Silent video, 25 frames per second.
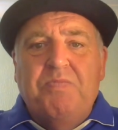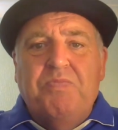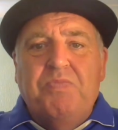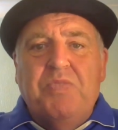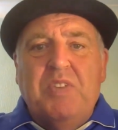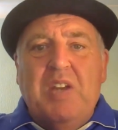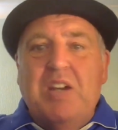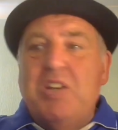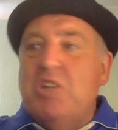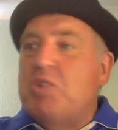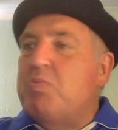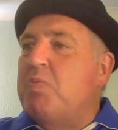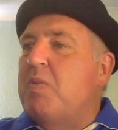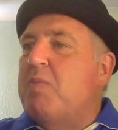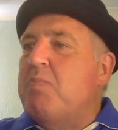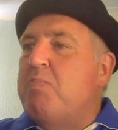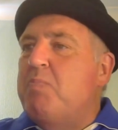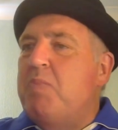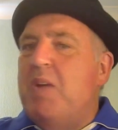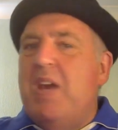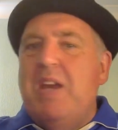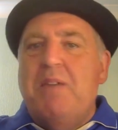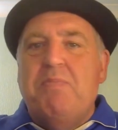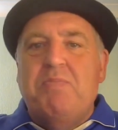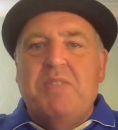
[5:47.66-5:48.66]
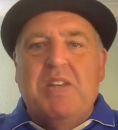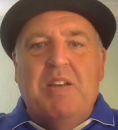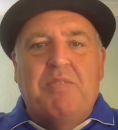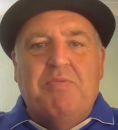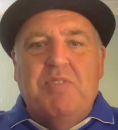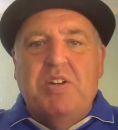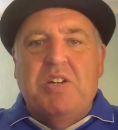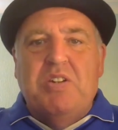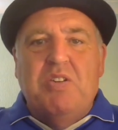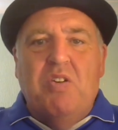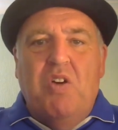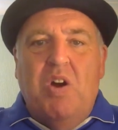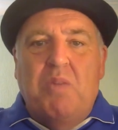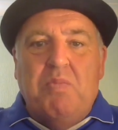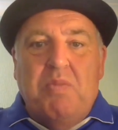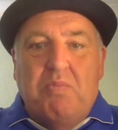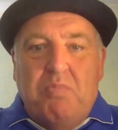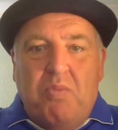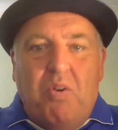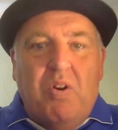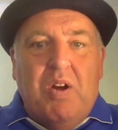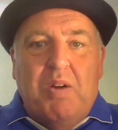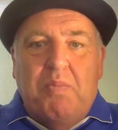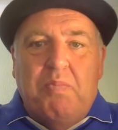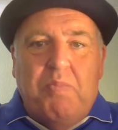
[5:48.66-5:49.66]
He's been pipped every time, in
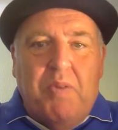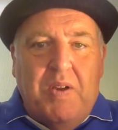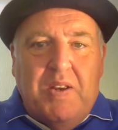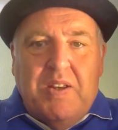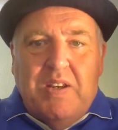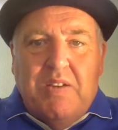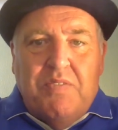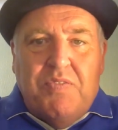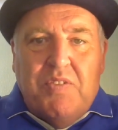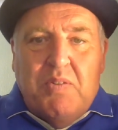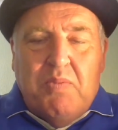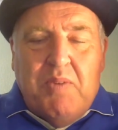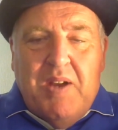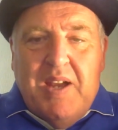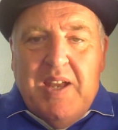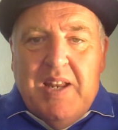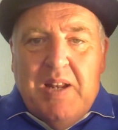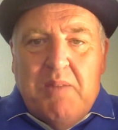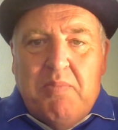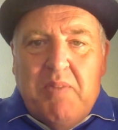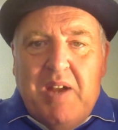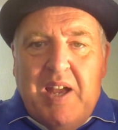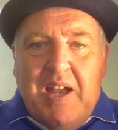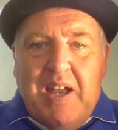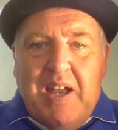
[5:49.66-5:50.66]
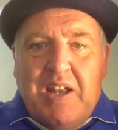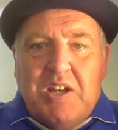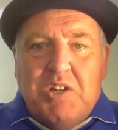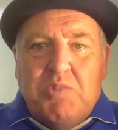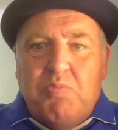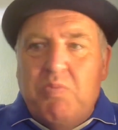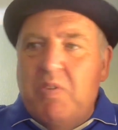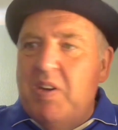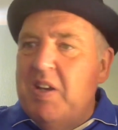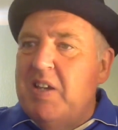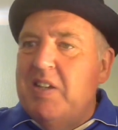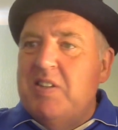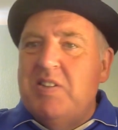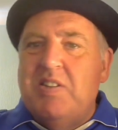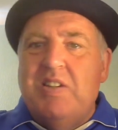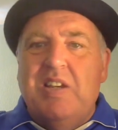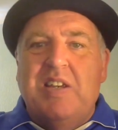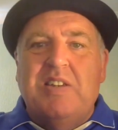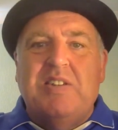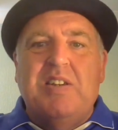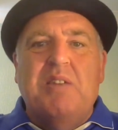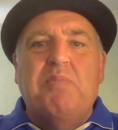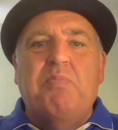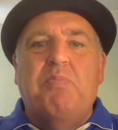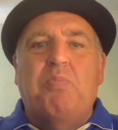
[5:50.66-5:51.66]
my opinion, for man of the match, but
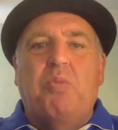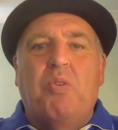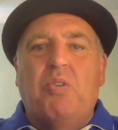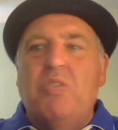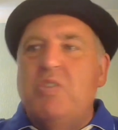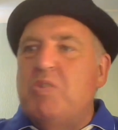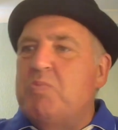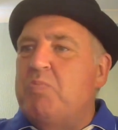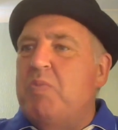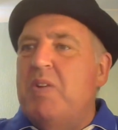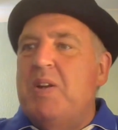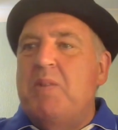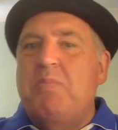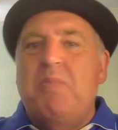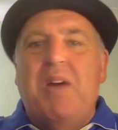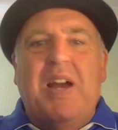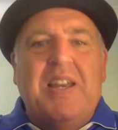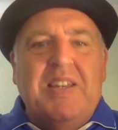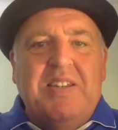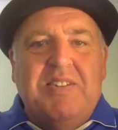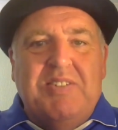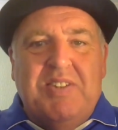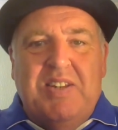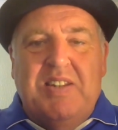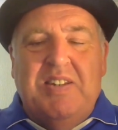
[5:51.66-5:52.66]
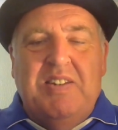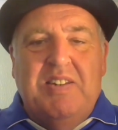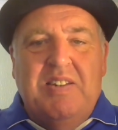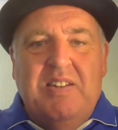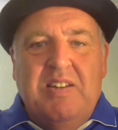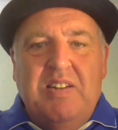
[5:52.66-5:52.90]
his input has been amazing.